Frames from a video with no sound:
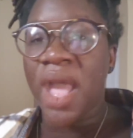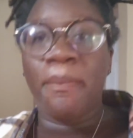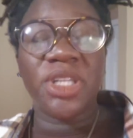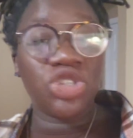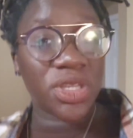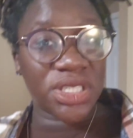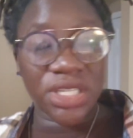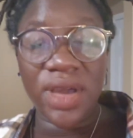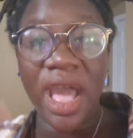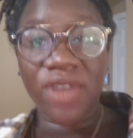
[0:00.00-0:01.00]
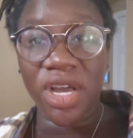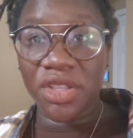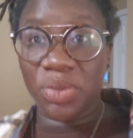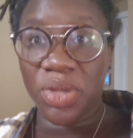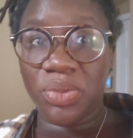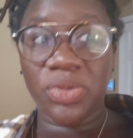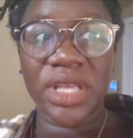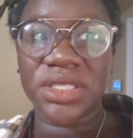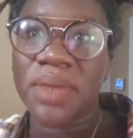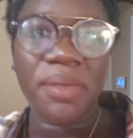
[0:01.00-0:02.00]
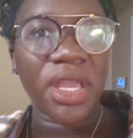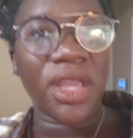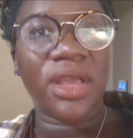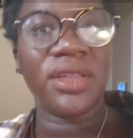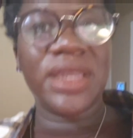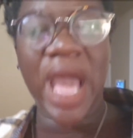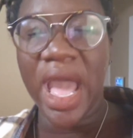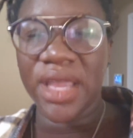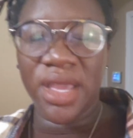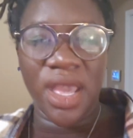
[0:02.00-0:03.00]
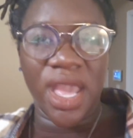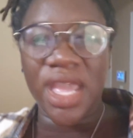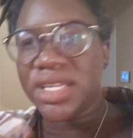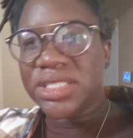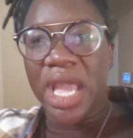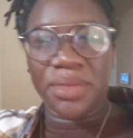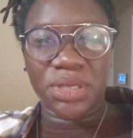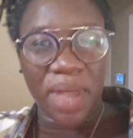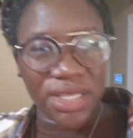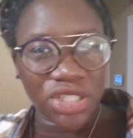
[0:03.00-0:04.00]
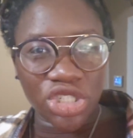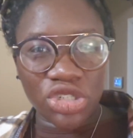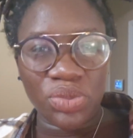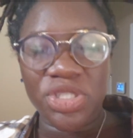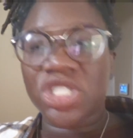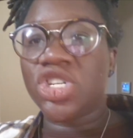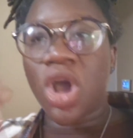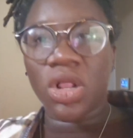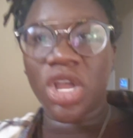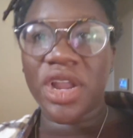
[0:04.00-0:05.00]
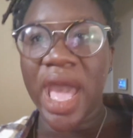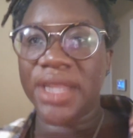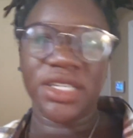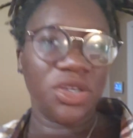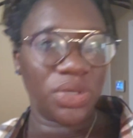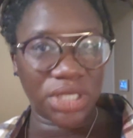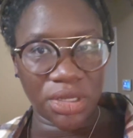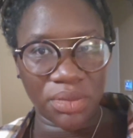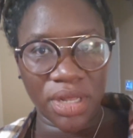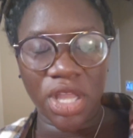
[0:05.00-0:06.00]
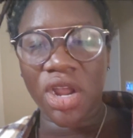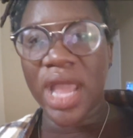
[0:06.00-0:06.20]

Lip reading: but you can still have other people that's maybe not in the same space as you, but just learn how to deal with them, learn